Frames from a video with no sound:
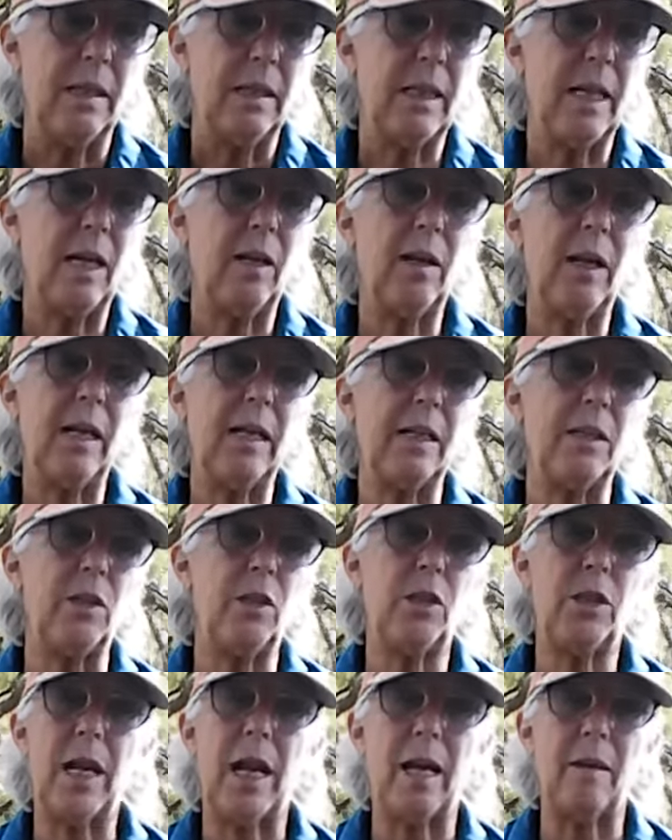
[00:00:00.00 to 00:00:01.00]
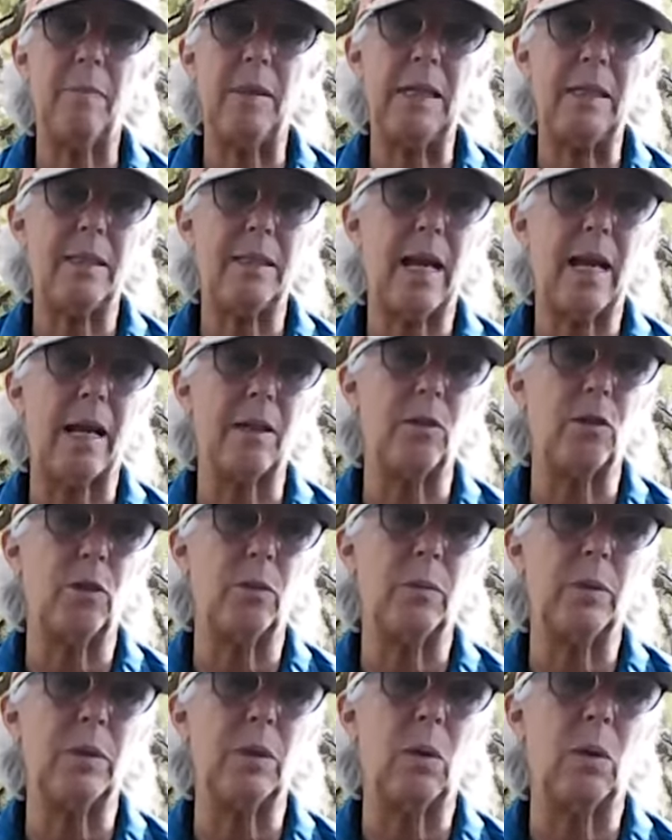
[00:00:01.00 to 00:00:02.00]
carrying a shabby satchel
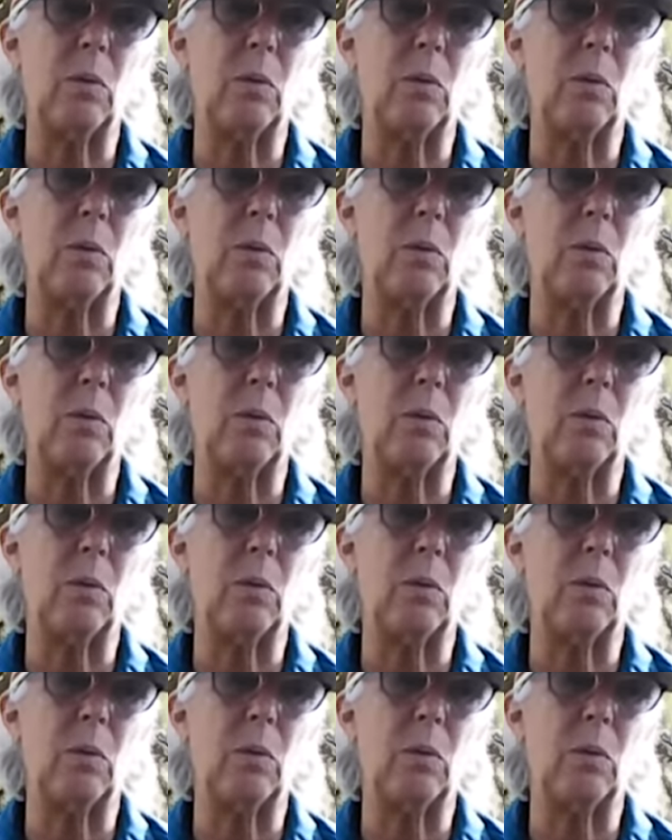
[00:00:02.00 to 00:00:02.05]
with